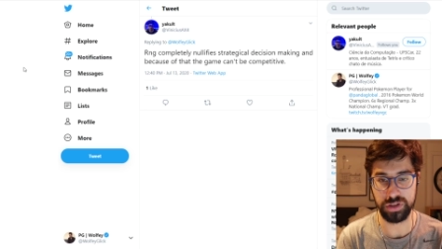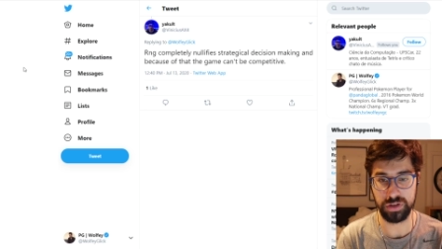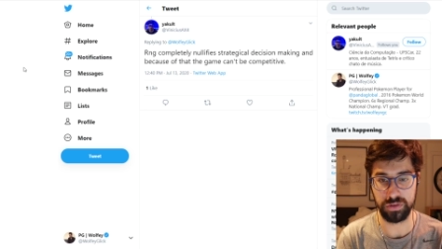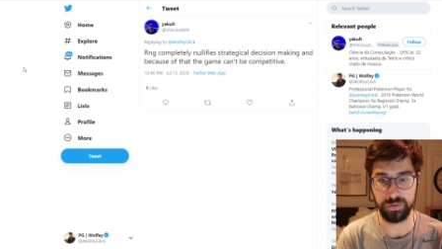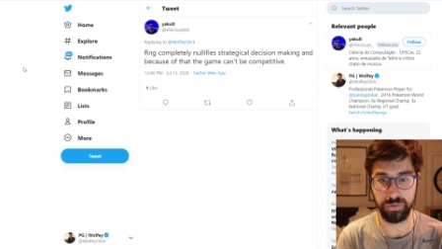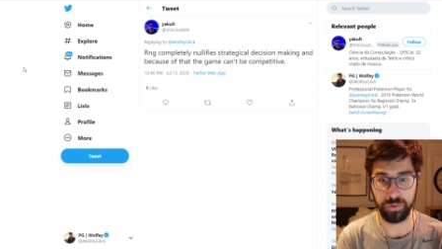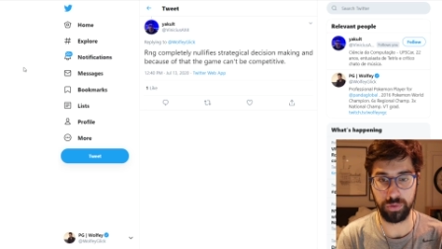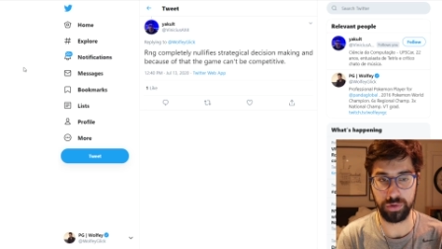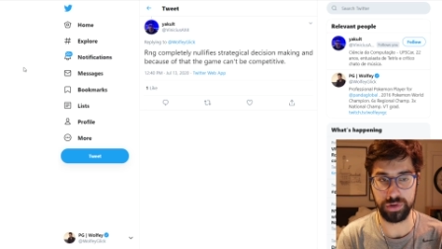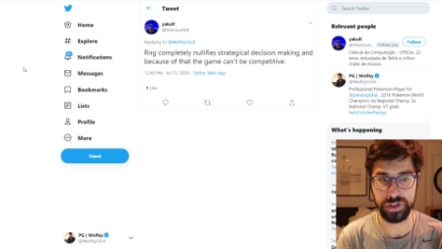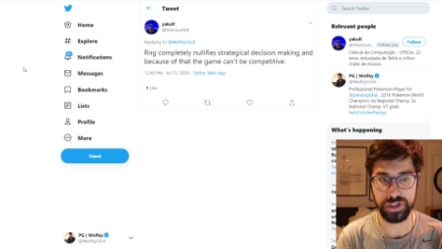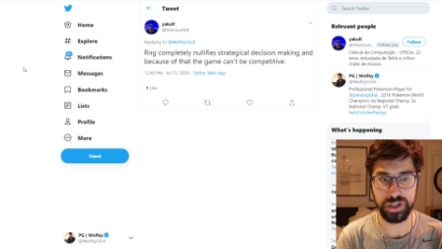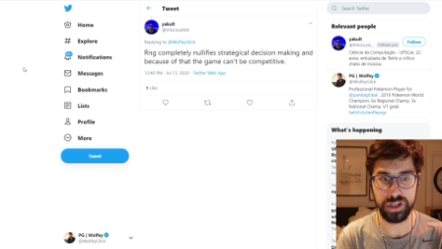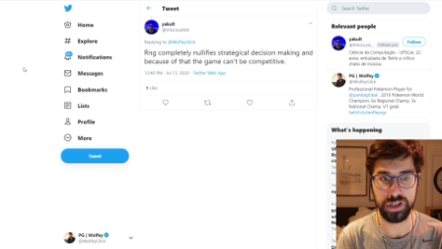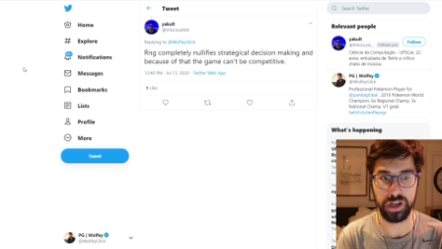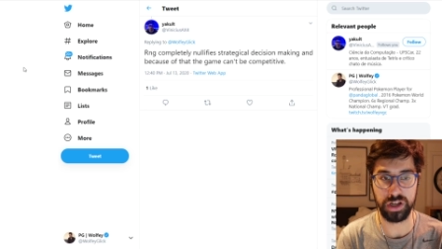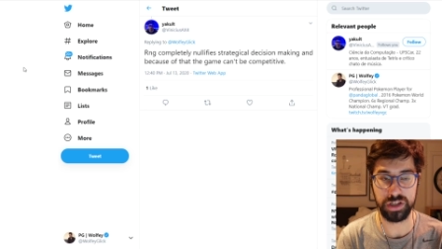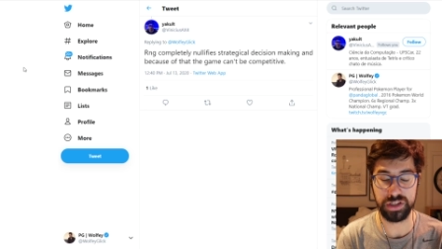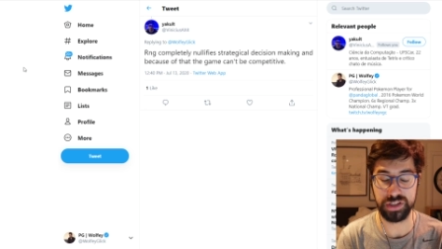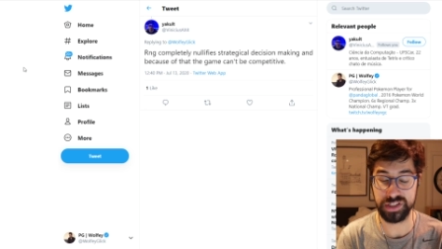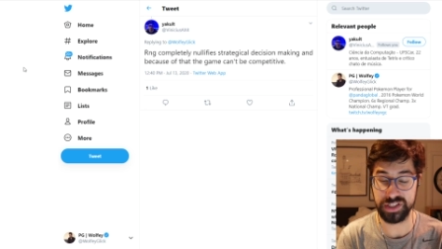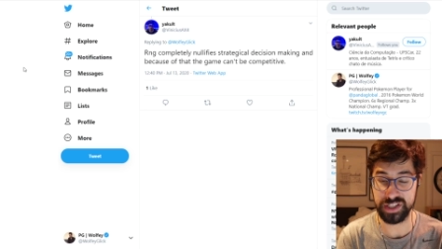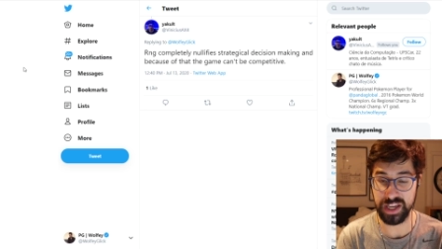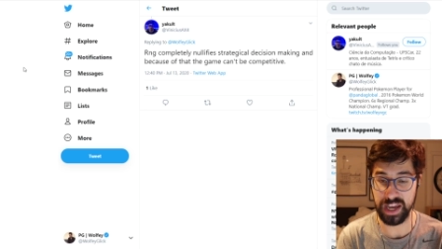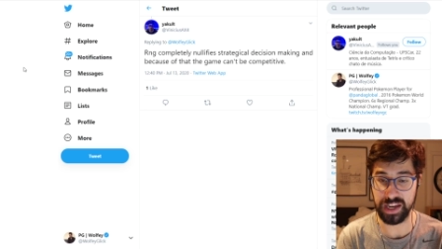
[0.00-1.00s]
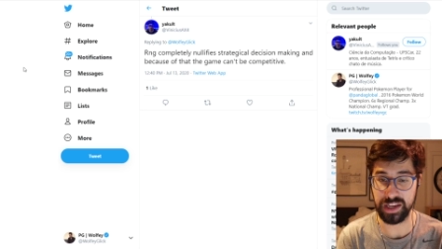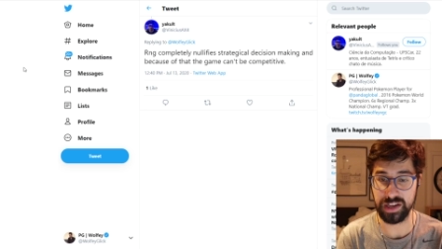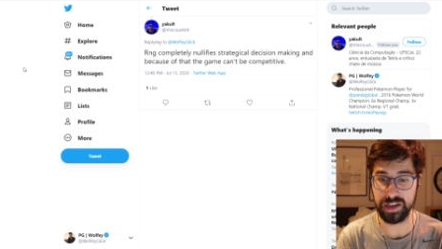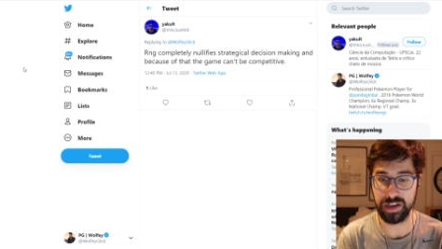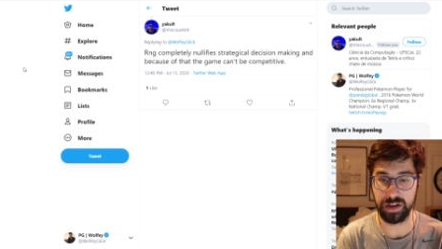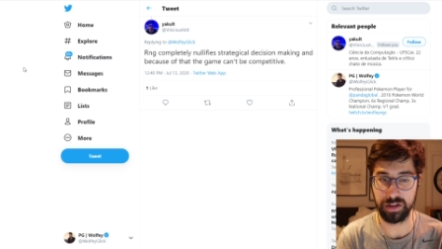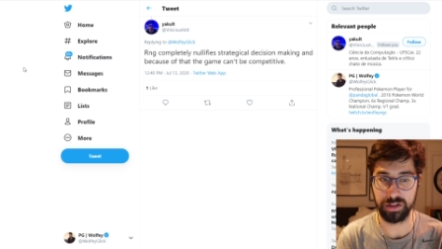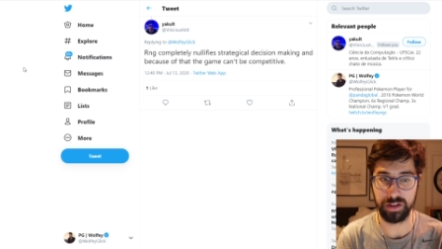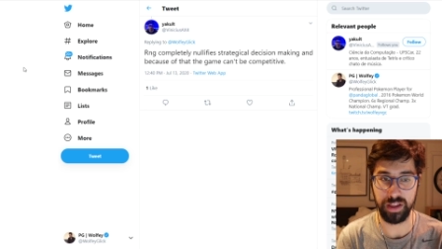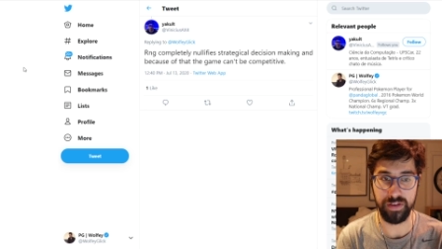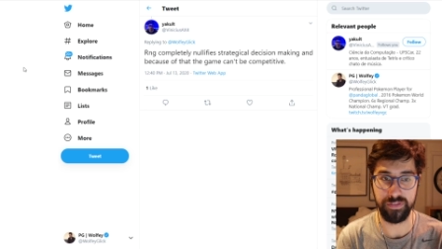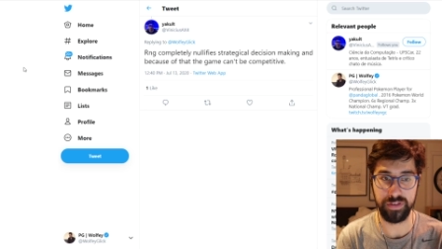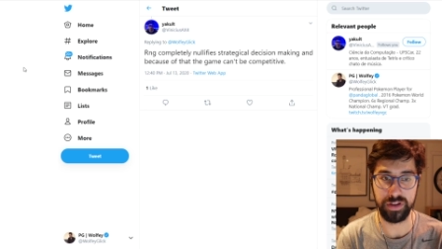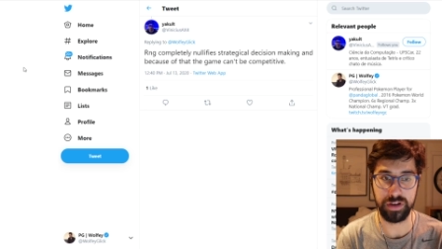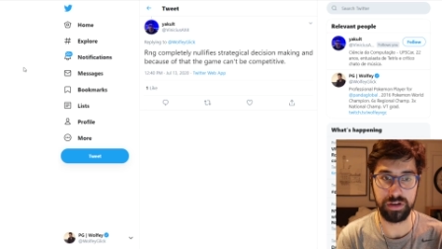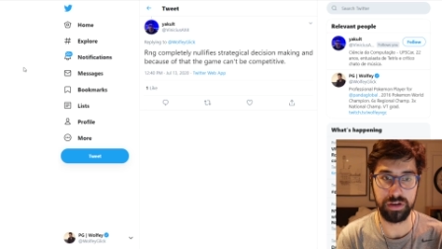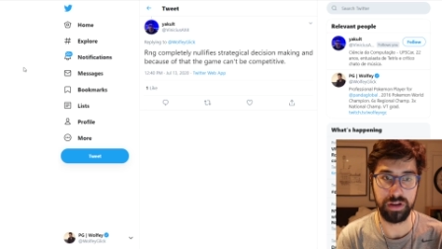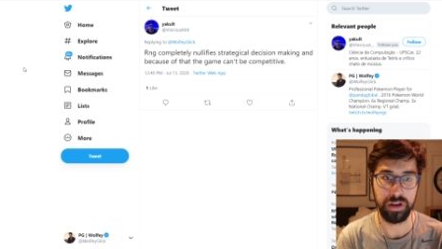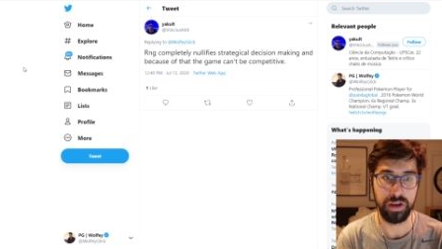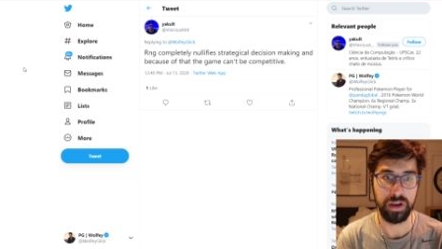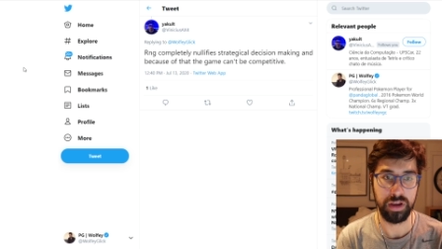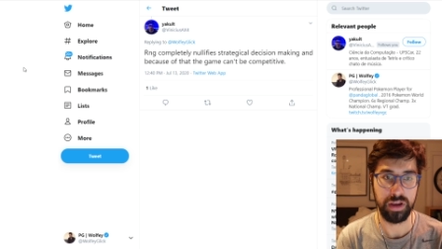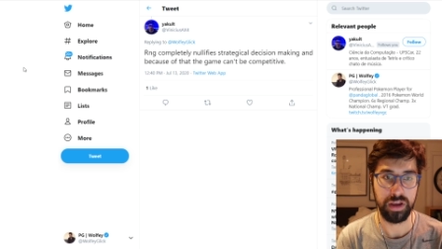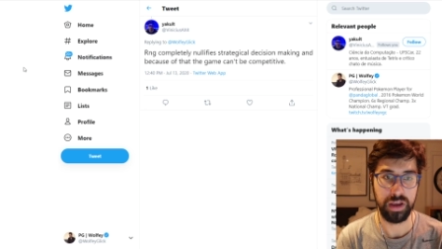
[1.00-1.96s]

in 14, got second in 11,